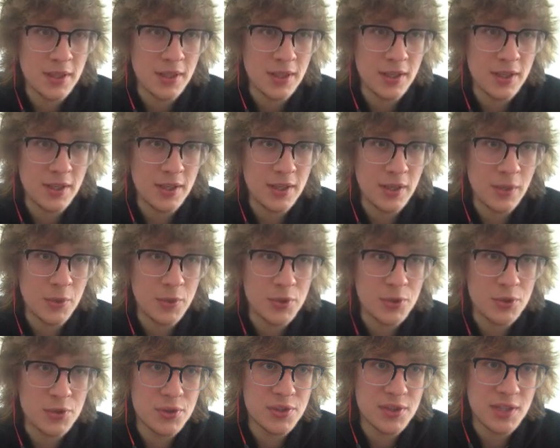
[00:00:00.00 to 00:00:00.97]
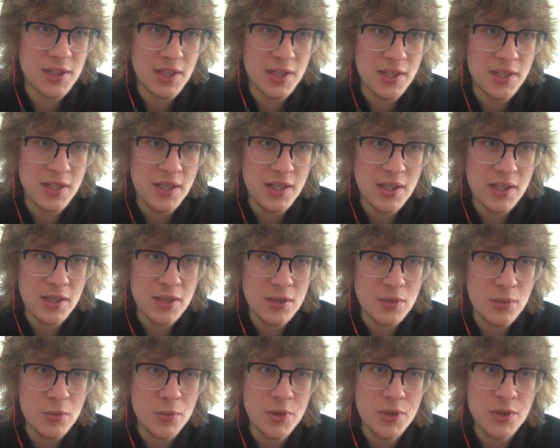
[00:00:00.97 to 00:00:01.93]
and I want you to see that here
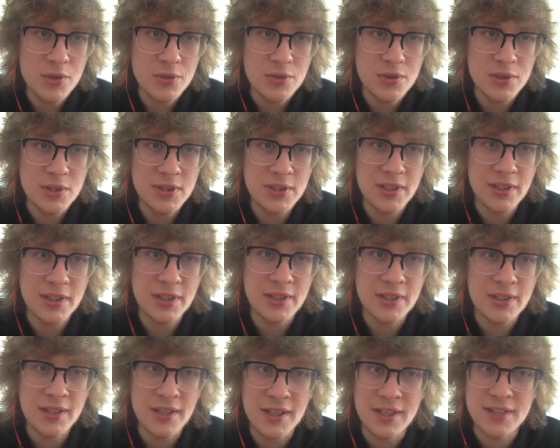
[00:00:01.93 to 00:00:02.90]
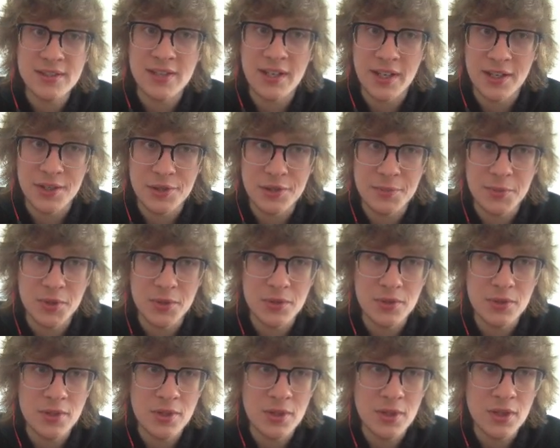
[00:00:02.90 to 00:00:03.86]
we're using the test
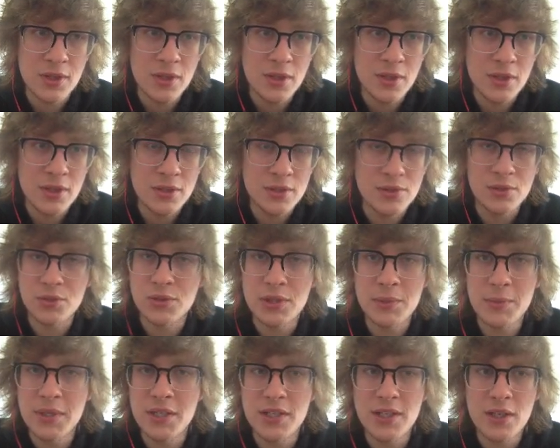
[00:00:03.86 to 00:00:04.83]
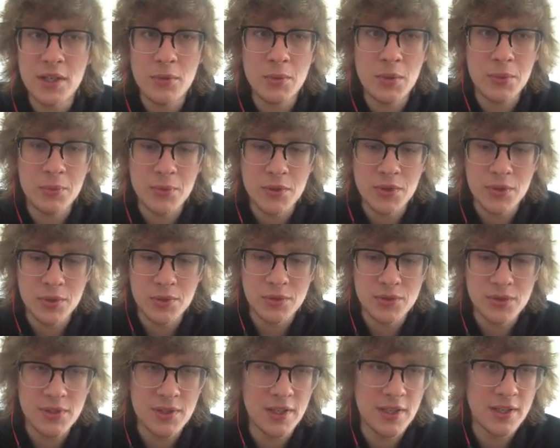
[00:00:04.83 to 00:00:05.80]
attribute. So same idea when we
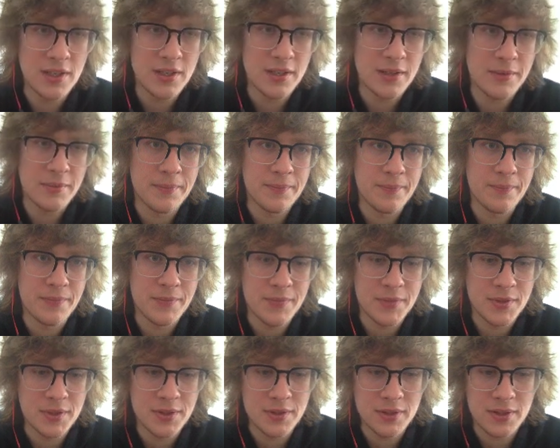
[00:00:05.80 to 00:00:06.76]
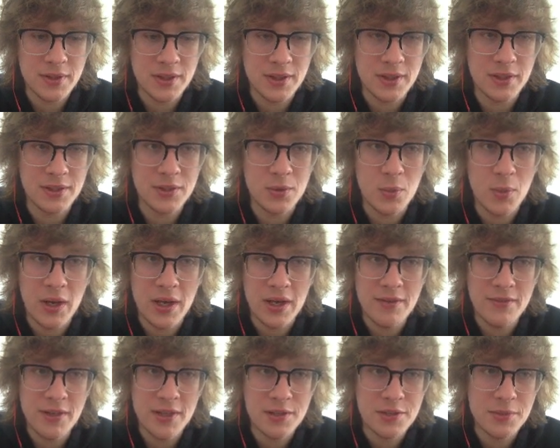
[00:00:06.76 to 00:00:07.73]
used the
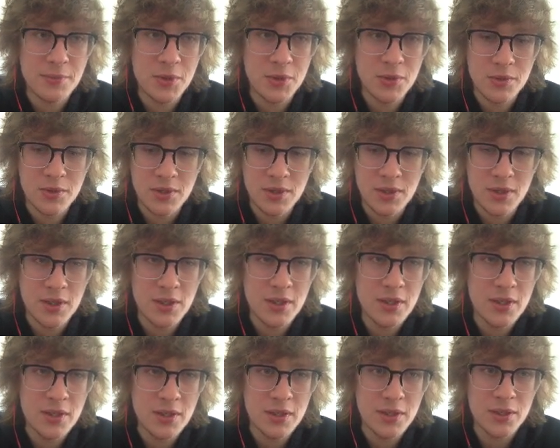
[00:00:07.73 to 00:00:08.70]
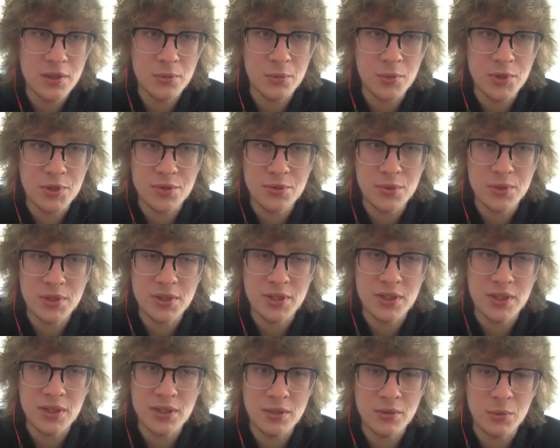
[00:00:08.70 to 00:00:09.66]
derive attribute, in which we
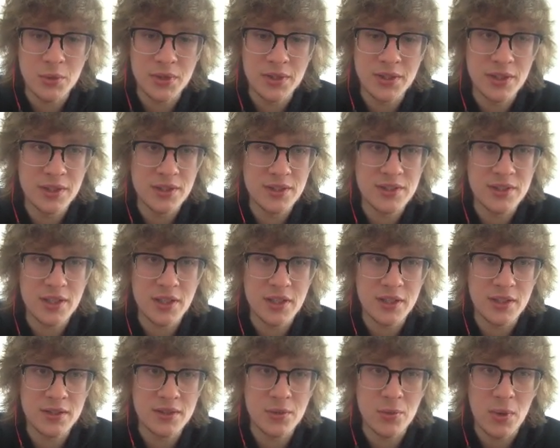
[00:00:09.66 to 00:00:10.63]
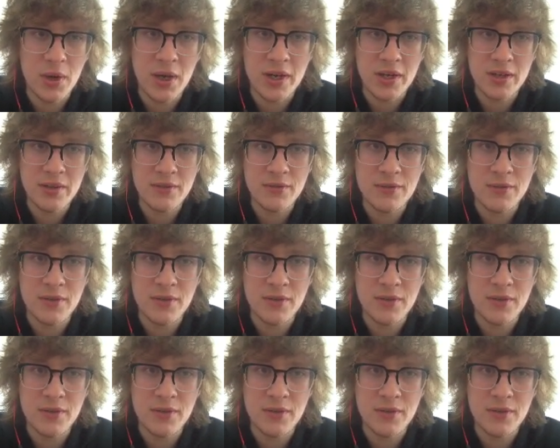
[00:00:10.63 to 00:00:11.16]
did say derive